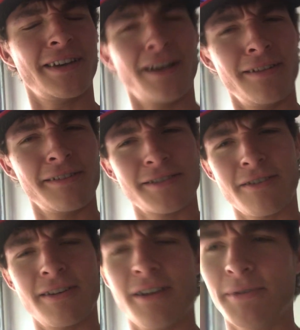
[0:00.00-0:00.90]
the hell is
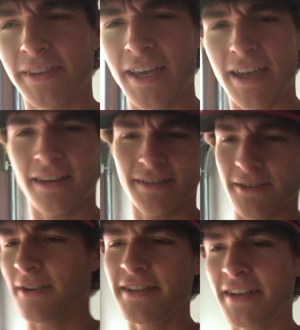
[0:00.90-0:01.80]
going on with that?
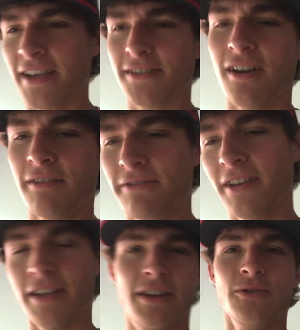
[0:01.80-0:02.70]
So he takes off
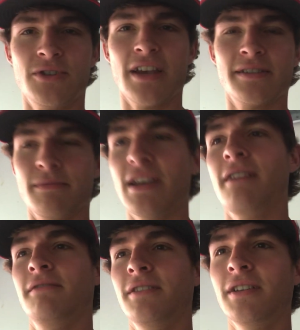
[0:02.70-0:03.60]
and you chase him
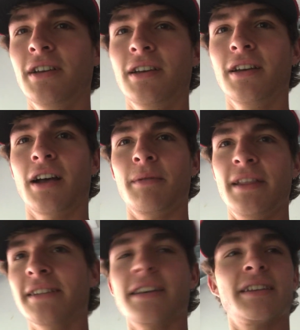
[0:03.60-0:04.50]
down. I mean,
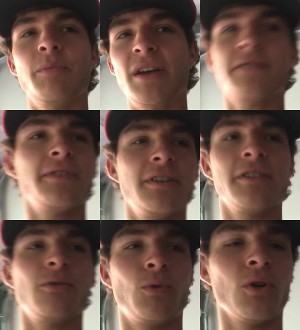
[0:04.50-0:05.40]
that's like the best
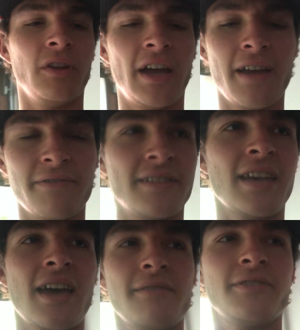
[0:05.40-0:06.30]
feeling in the world. I have this
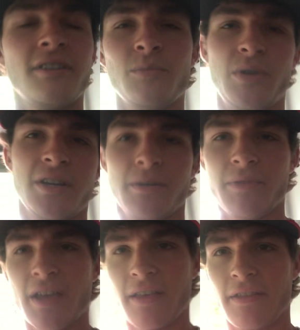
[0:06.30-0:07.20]
half-ton
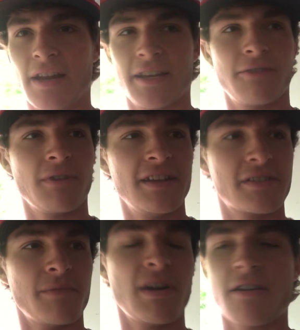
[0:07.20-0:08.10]
pickup that I can race
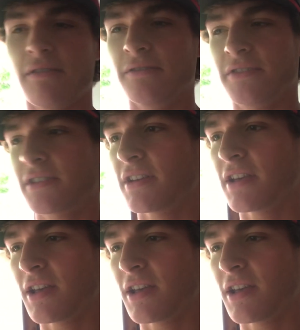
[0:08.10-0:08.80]
Camaros,